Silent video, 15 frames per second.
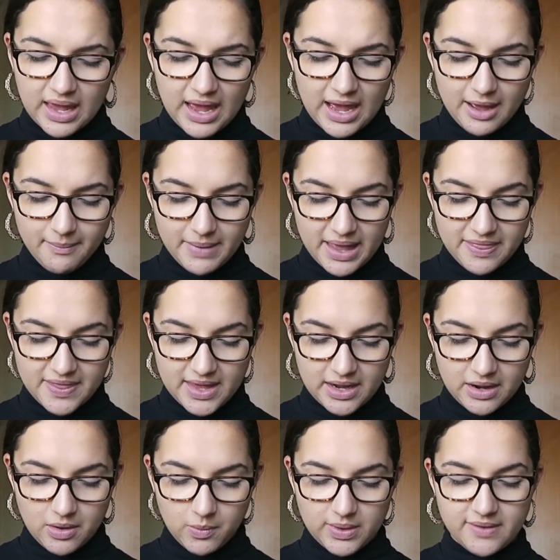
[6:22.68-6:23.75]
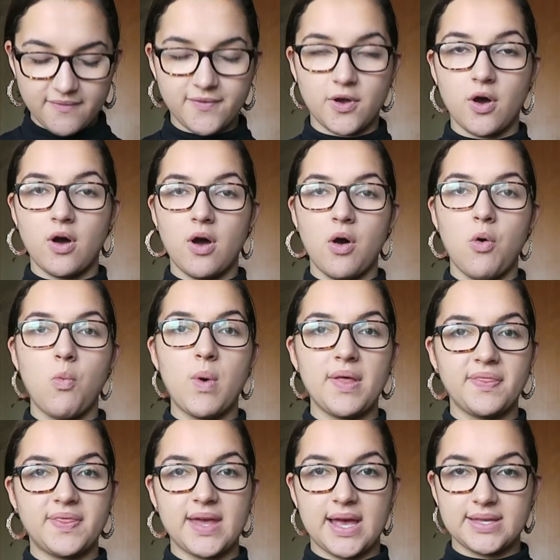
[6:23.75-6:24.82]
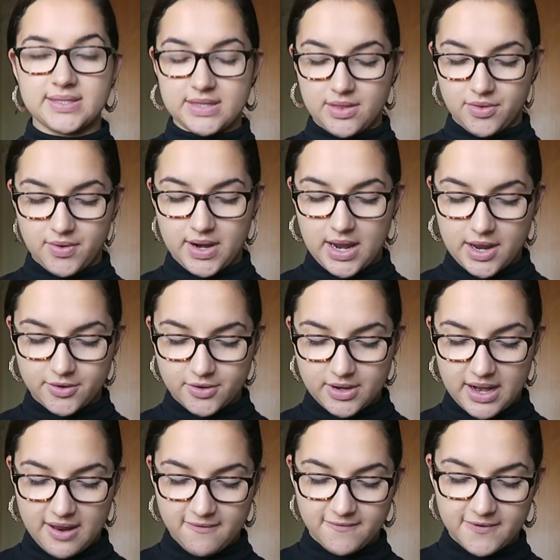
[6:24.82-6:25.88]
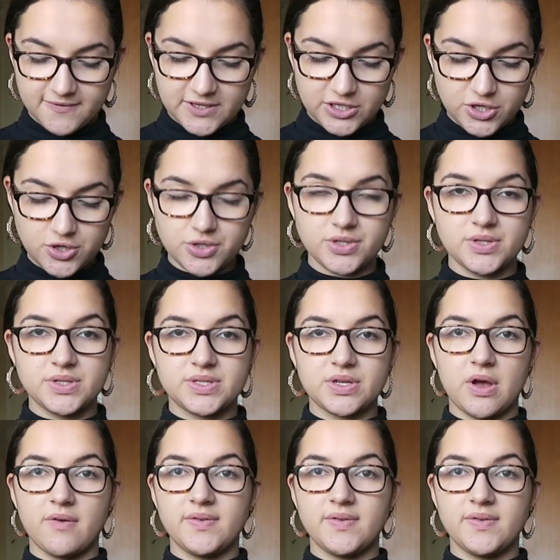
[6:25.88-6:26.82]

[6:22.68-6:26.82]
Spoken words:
And then we've got 1,350 newtons.